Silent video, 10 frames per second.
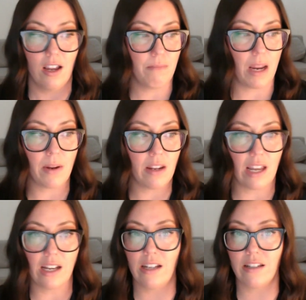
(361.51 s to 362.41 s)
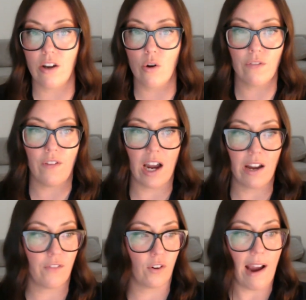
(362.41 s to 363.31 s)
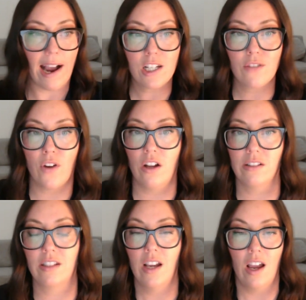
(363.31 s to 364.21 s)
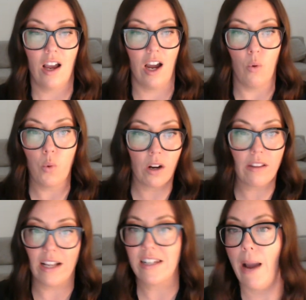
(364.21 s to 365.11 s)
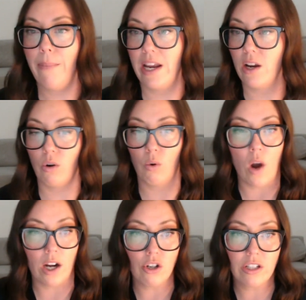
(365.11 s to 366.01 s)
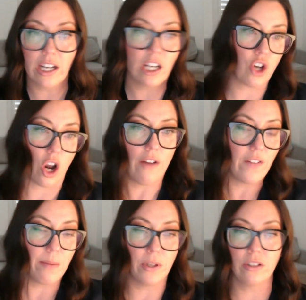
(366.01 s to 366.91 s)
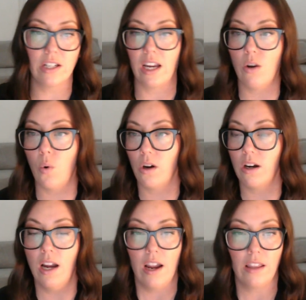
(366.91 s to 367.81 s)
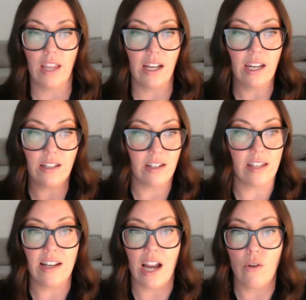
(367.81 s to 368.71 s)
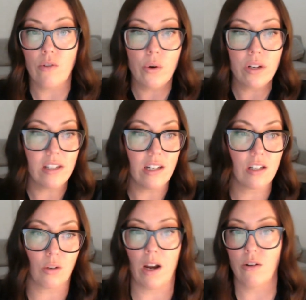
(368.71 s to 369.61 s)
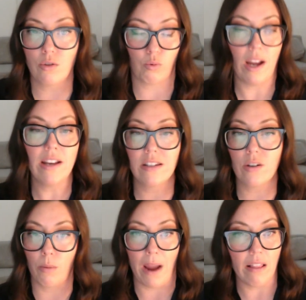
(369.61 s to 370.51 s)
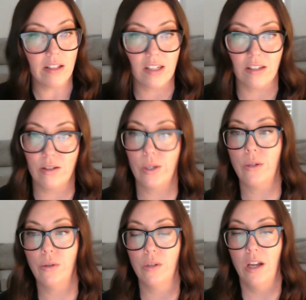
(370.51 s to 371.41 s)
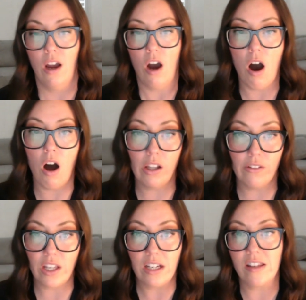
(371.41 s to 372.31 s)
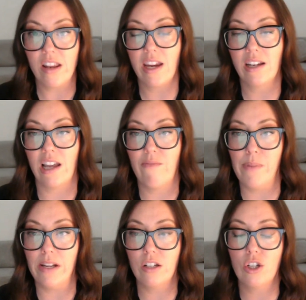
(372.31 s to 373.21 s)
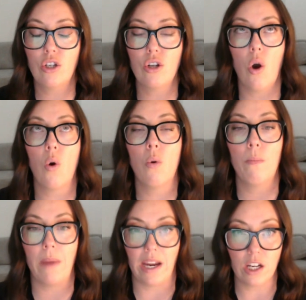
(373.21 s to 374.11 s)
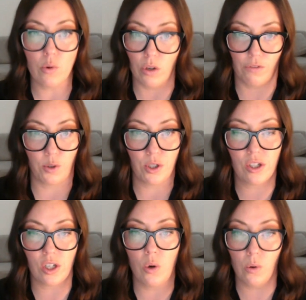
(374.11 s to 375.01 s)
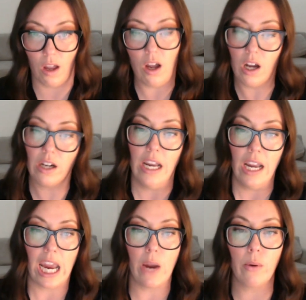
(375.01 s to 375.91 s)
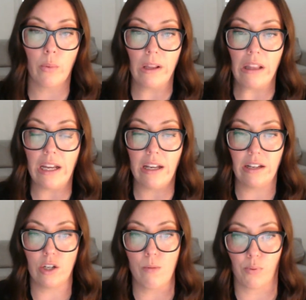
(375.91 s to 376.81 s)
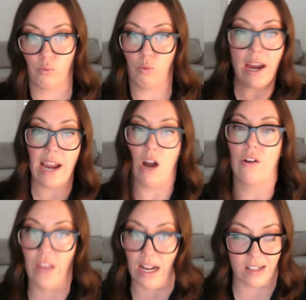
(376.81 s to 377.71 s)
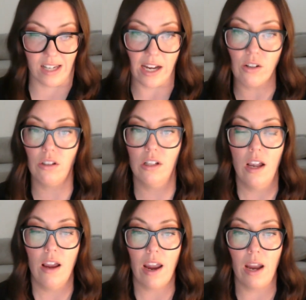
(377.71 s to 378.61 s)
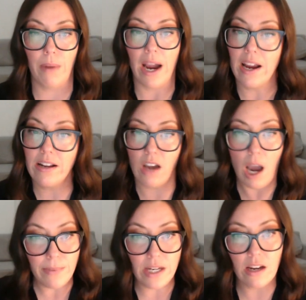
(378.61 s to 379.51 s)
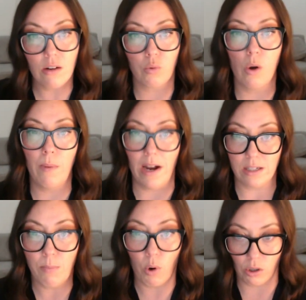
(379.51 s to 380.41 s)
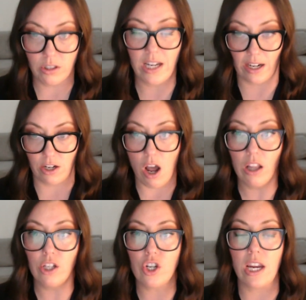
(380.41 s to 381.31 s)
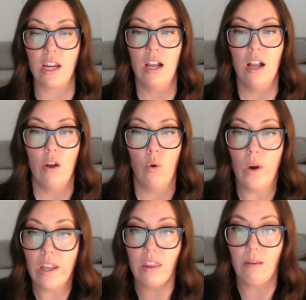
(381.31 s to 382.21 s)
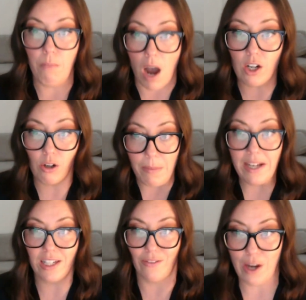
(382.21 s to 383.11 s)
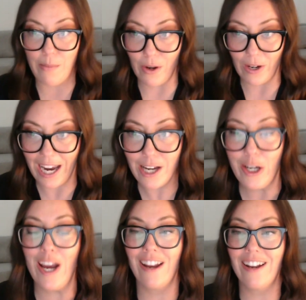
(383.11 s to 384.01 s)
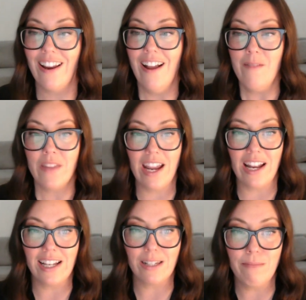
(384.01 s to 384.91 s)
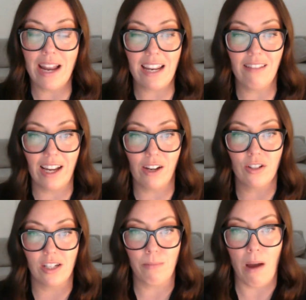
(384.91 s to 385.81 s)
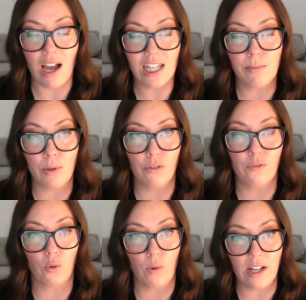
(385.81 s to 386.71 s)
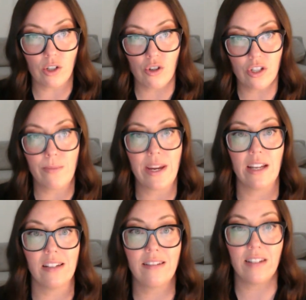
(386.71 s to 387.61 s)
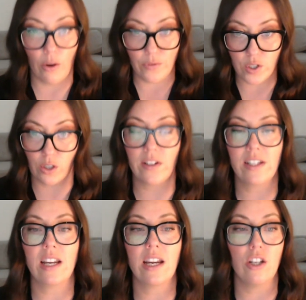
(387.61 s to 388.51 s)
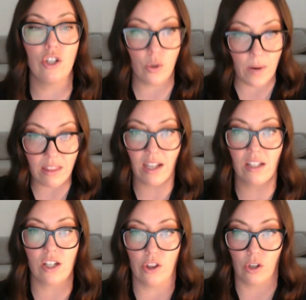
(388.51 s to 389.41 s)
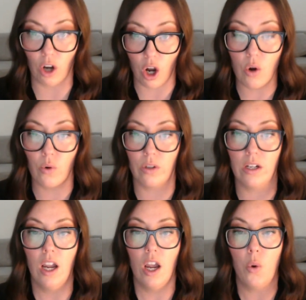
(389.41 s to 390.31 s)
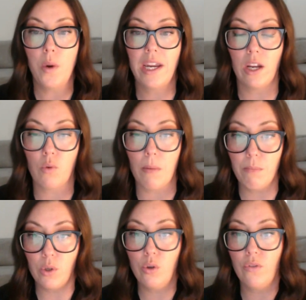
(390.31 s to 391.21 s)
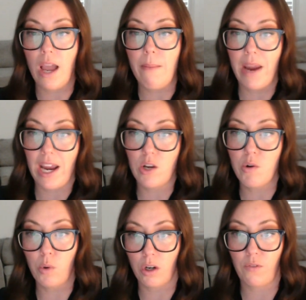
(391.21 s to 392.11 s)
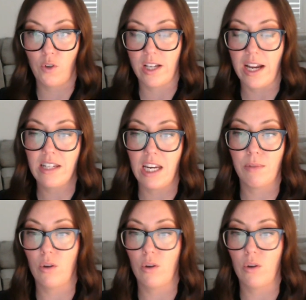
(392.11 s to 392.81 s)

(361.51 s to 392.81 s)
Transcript: Maybe they need to notify for asphalt work that's happening, or water's getting shut off in a building, or they need to send out notices around rent or balances due. All of these things have been so manual for so long, and we really need to break out of that cycle. And by adopting robust portal technology with modern means of communication and as many layers as possible for renters to begin self servicing and doing things on their own, we can remove that manual work for site teams.